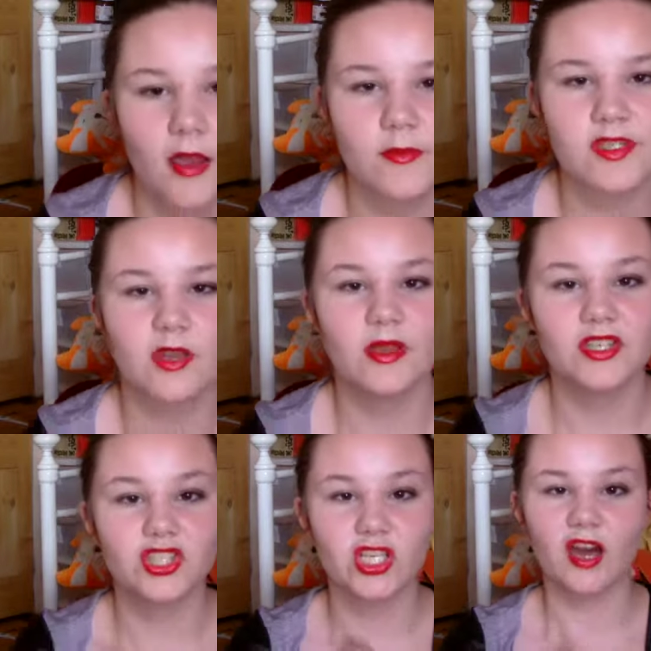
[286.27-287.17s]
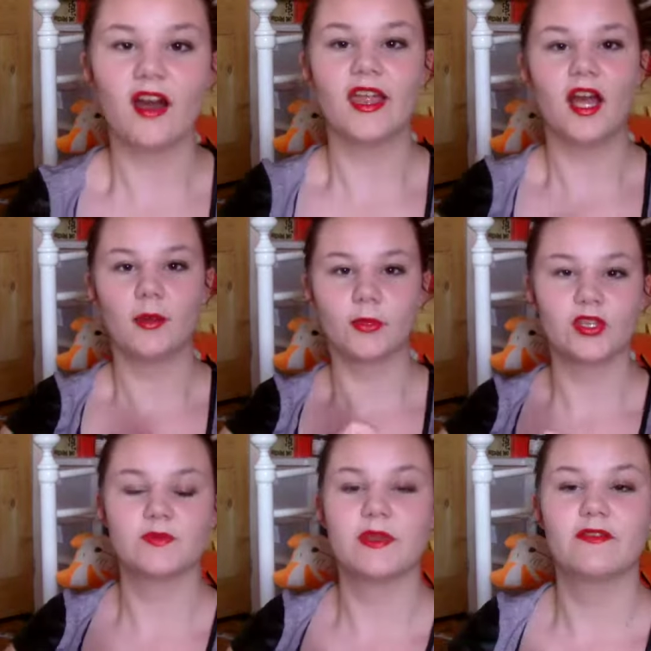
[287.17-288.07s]
So in July, I'm going
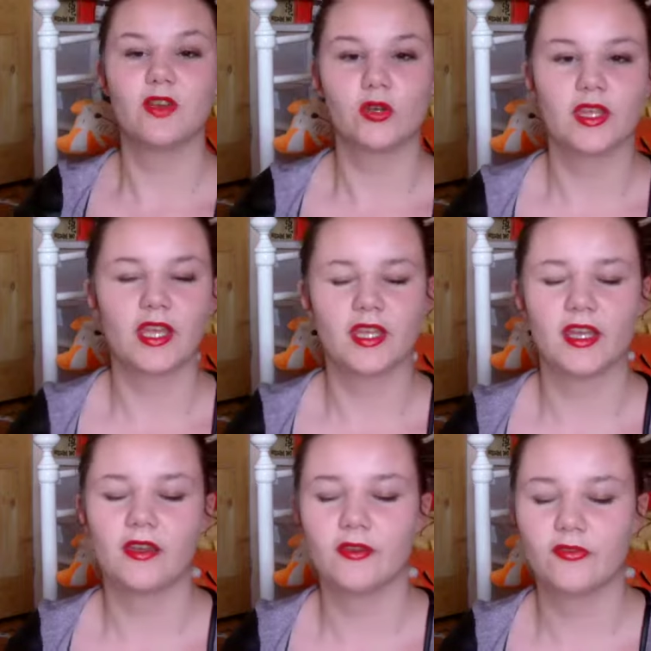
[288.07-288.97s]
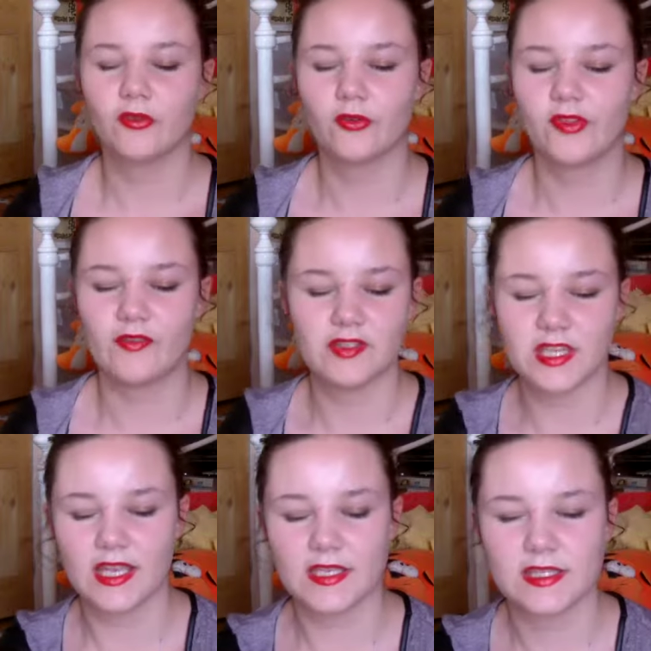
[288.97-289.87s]
to be vlogging for 7
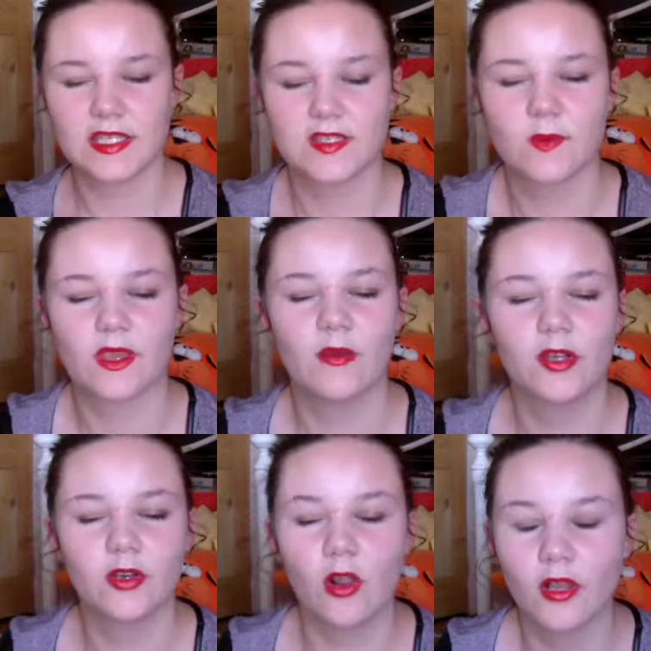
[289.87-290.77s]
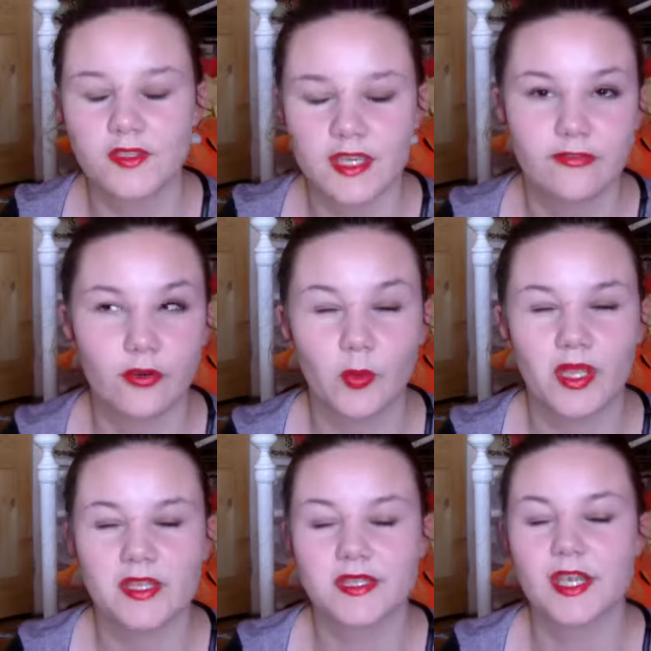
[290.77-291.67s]
days, because we're going on holiday for a
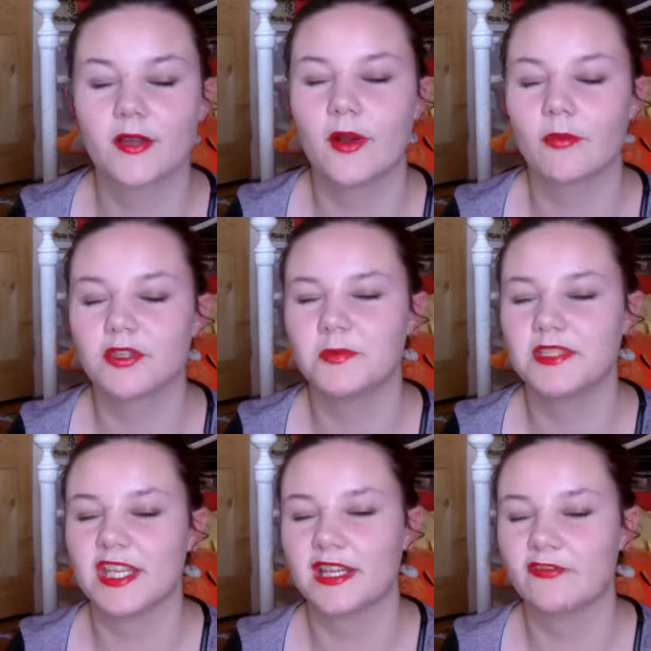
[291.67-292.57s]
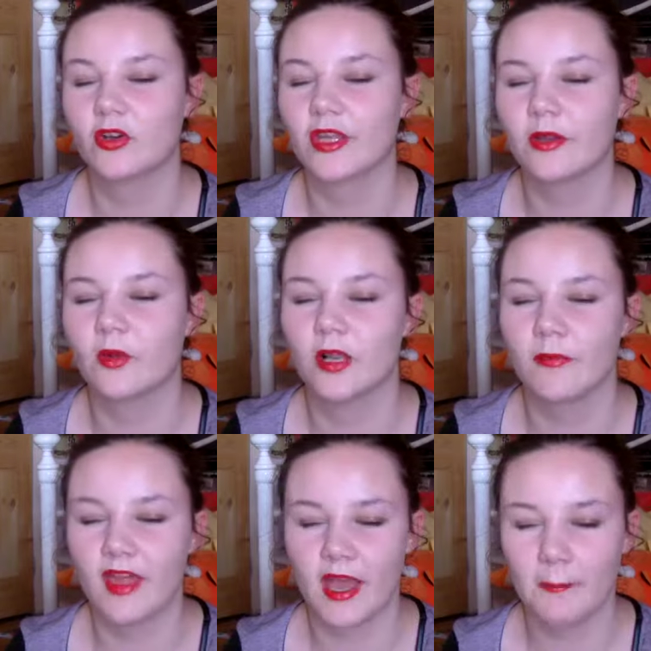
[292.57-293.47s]
week. So I'm going to be daily vlogging while I'm
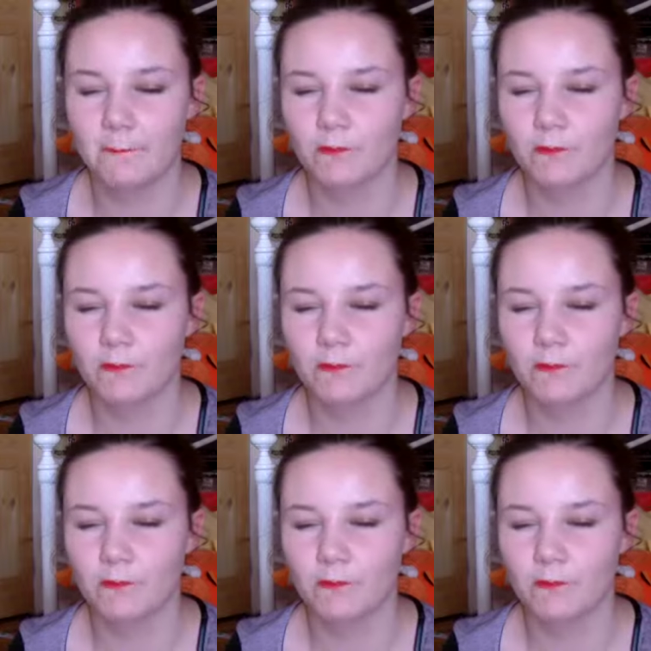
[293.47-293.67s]
there.